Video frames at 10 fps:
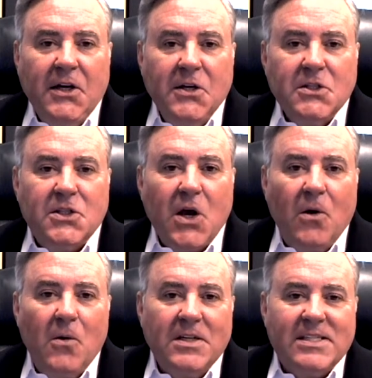
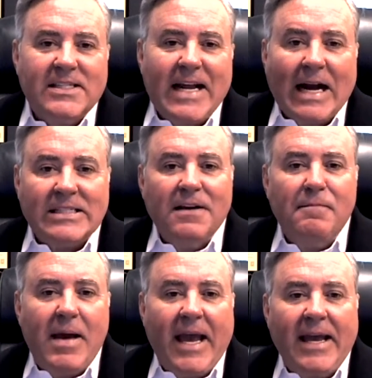So stocks
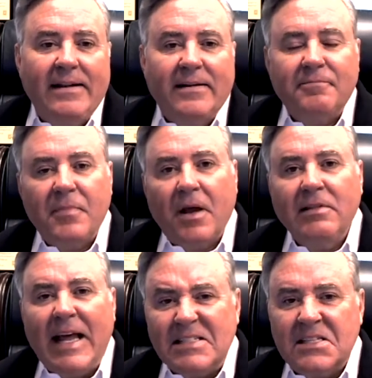have made a
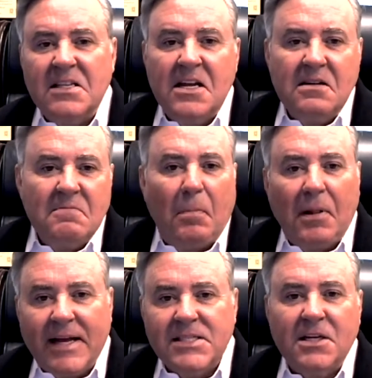less than
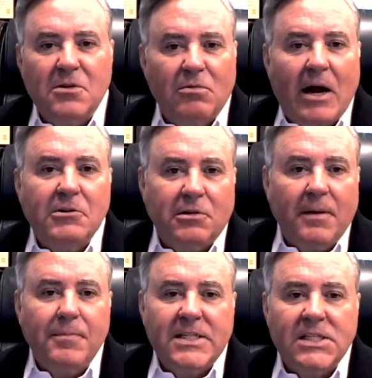pleasant round
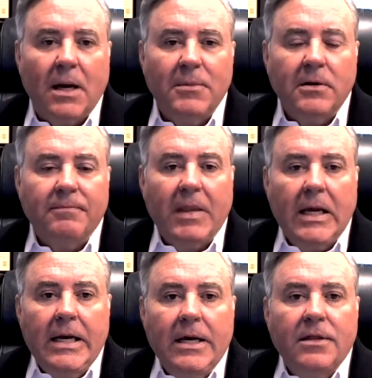trip this summer.
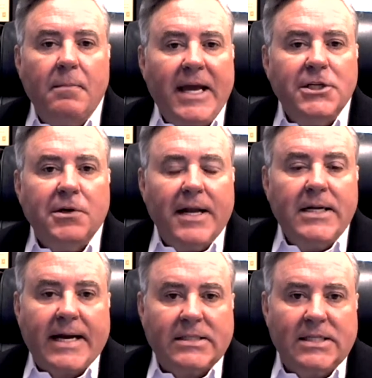The major
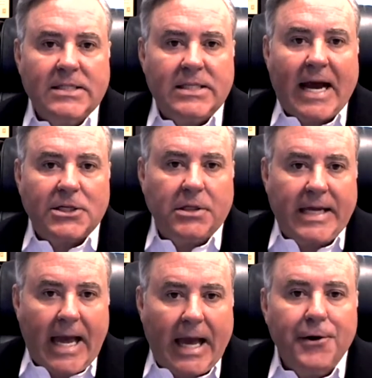indexes
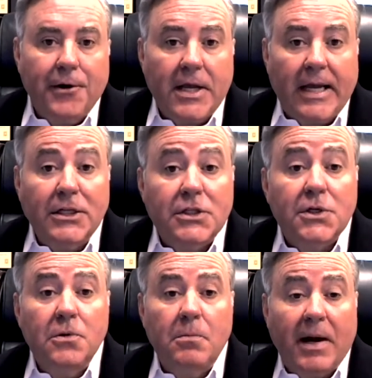actually entered
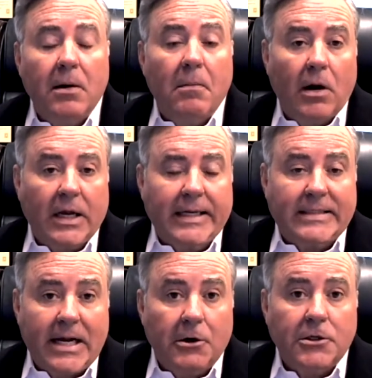into bear
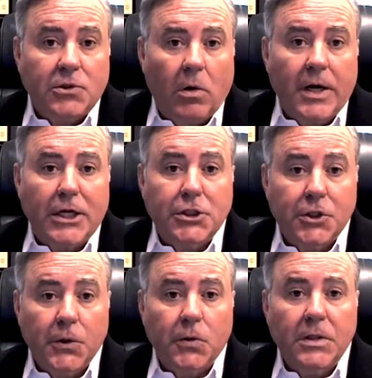market territory in
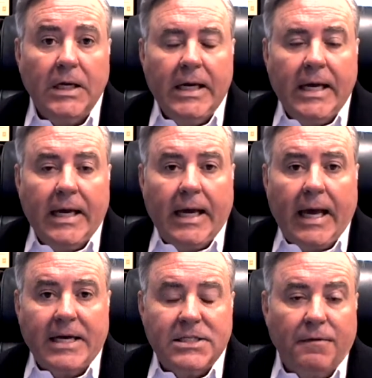June,
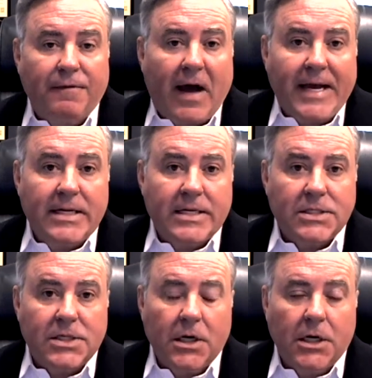as defined
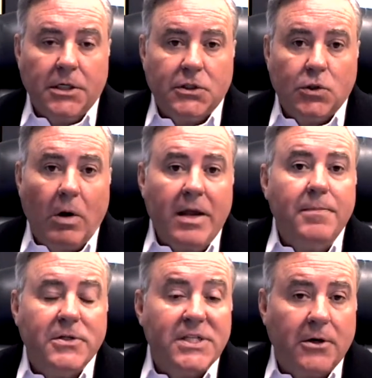as a
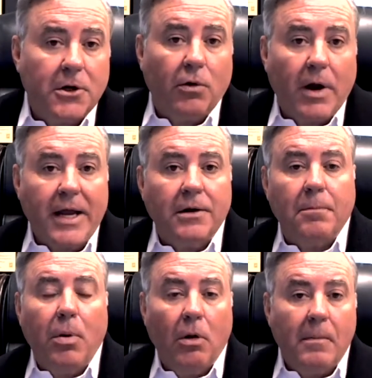20% or greater
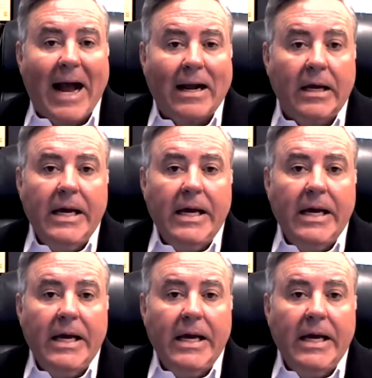pullback